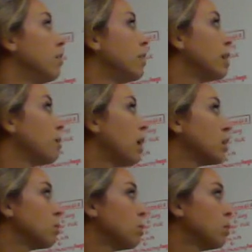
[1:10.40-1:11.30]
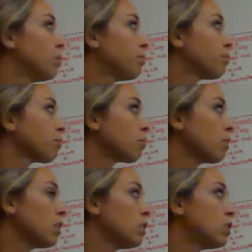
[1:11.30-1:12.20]
very possible.
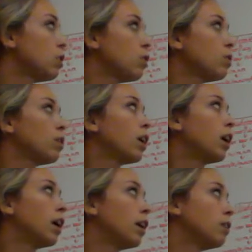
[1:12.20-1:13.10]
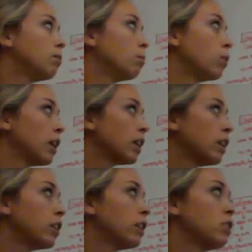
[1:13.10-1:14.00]
So more
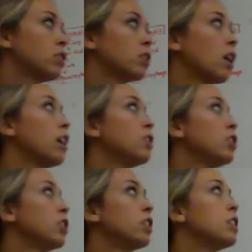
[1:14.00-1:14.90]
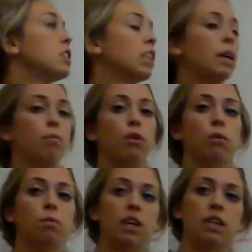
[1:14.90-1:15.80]
likely you're going to use serology or a DNA
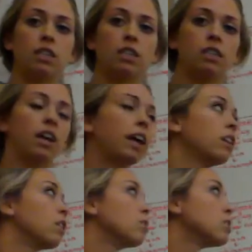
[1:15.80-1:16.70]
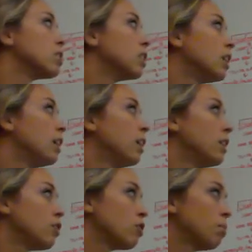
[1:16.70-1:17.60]
probe test to diagnose.
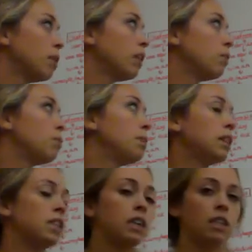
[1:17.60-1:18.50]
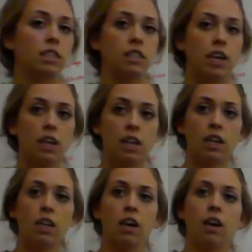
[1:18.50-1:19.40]
Treatment would be
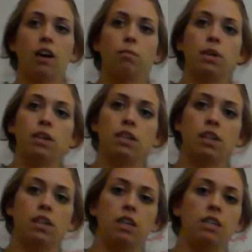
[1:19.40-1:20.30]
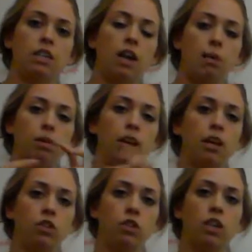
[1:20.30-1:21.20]
doxycycline because it is an
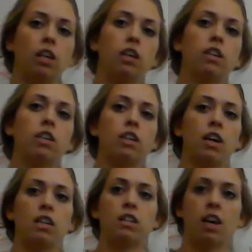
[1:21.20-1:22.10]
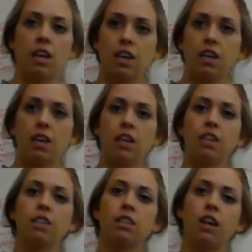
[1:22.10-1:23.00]
obligate intracellular, and doxycycline
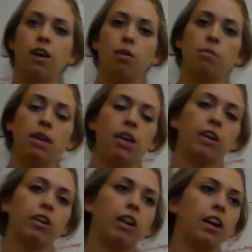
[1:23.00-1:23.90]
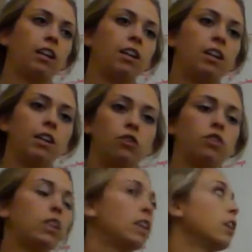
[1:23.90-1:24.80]
is a big hitter on
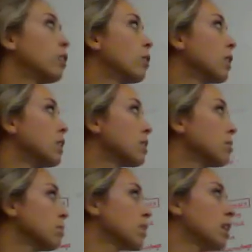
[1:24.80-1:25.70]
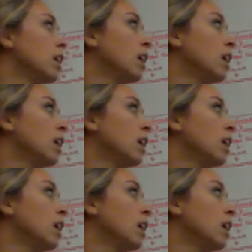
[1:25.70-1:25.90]
intracellular organisms,